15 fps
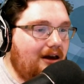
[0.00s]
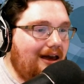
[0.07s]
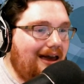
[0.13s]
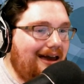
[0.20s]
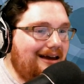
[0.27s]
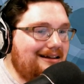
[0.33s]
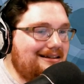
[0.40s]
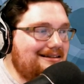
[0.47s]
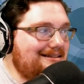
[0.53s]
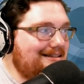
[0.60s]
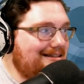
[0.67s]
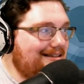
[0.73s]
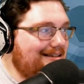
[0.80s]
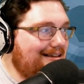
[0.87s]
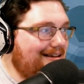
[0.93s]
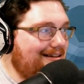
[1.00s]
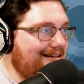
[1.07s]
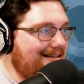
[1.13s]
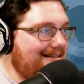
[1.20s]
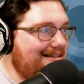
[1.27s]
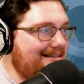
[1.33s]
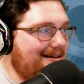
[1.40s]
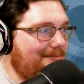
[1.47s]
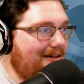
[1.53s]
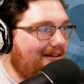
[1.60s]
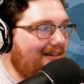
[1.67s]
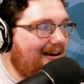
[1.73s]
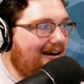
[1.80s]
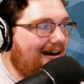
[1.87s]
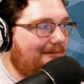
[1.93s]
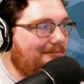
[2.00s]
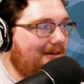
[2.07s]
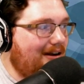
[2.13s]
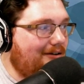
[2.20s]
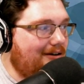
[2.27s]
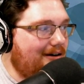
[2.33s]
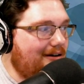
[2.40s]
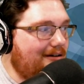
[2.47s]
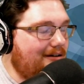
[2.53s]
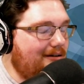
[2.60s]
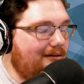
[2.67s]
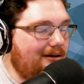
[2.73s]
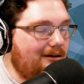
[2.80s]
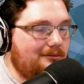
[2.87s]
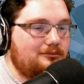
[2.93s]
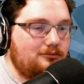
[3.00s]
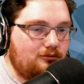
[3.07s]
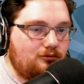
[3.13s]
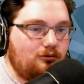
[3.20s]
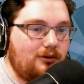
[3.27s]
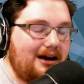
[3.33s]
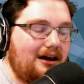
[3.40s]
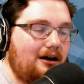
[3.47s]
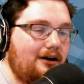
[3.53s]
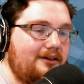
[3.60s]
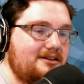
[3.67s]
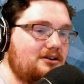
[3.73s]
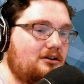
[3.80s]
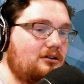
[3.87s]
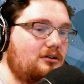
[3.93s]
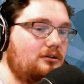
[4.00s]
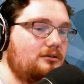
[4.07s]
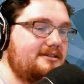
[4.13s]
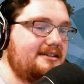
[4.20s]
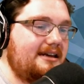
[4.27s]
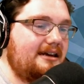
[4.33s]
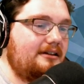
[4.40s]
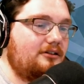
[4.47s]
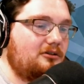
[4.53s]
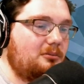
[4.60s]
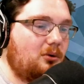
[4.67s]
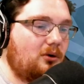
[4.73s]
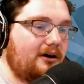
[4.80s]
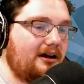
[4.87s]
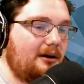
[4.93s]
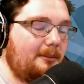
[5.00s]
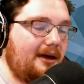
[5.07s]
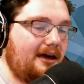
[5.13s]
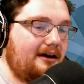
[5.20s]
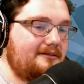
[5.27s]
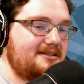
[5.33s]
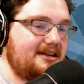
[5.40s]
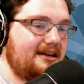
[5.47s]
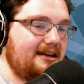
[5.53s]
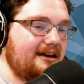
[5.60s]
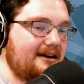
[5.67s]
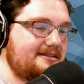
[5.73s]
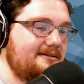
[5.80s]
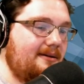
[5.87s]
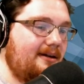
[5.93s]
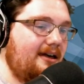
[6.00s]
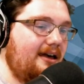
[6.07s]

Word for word: And this is something that I'm hearing, you know, reading all these articles, seeing the reporting coming out of C E S,